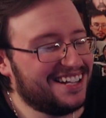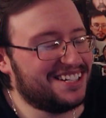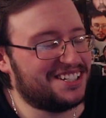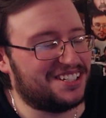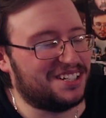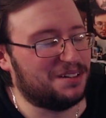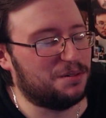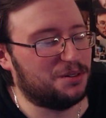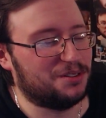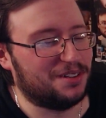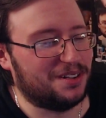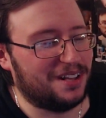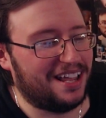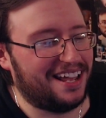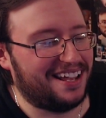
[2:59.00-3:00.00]
she was the
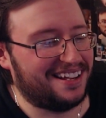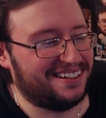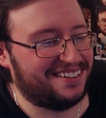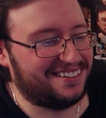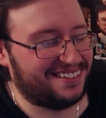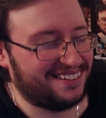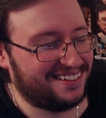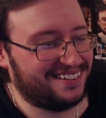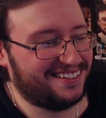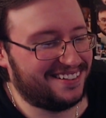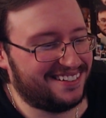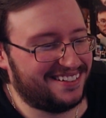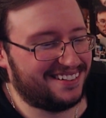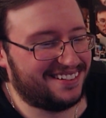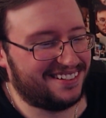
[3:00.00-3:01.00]
legs. This weird.
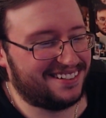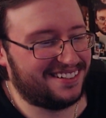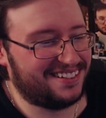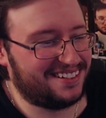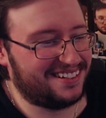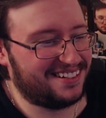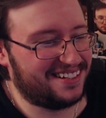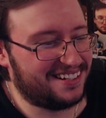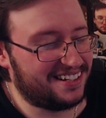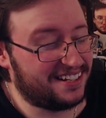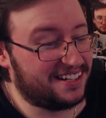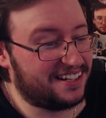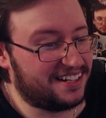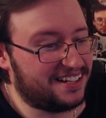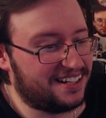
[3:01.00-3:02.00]

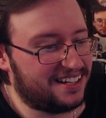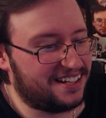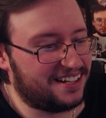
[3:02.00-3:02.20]
We're